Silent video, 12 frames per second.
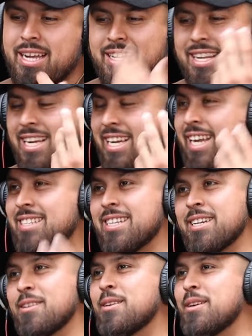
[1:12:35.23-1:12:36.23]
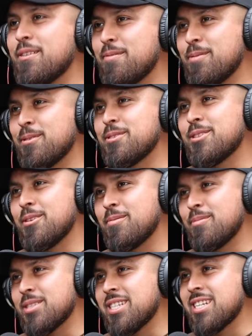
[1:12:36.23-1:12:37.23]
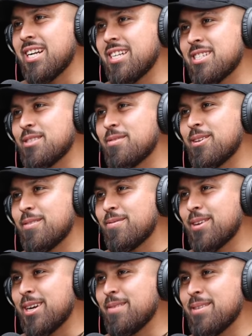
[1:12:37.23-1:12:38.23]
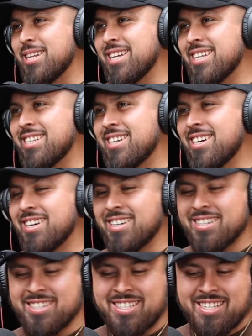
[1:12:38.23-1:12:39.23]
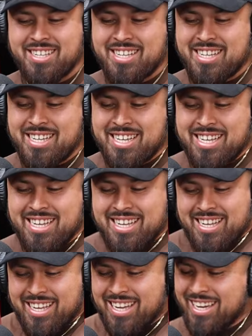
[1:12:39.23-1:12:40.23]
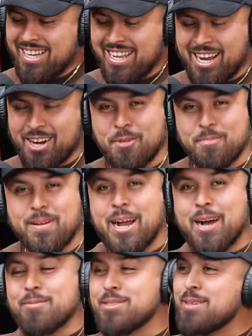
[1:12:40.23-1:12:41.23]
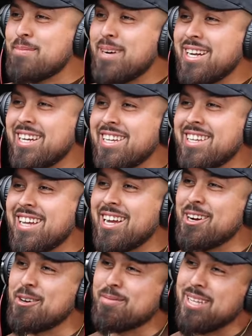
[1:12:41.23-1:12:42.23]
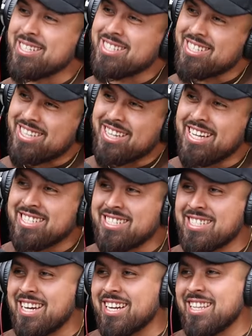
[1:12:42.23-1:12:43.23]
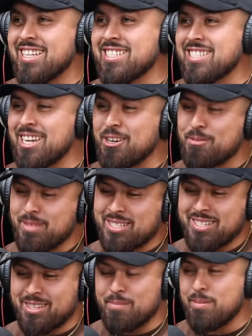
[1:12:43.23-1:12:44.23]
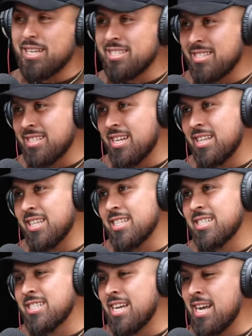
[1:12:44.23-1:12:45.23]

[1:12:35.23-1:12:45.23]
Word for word: I, I can't thank you enough, bro. Thank so you, bro. muchas gracias for, for coming in. Uh, I hope it helped somebody. I hope they took the lessons out of this. I hope they took the blessings out of this.